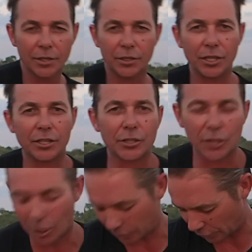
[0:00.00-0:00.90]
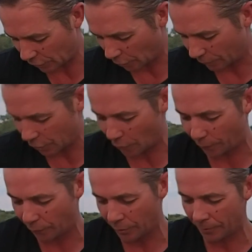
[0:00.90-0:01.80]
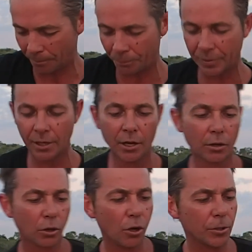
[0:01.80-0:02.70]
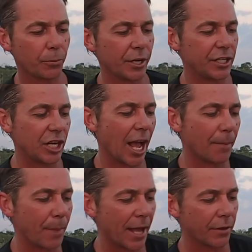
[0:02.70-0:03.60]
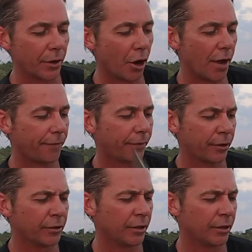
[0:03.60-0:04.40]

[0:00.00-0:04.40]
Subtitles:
you can just hose yourselves off. Claw's pretty sharp, back of the knife,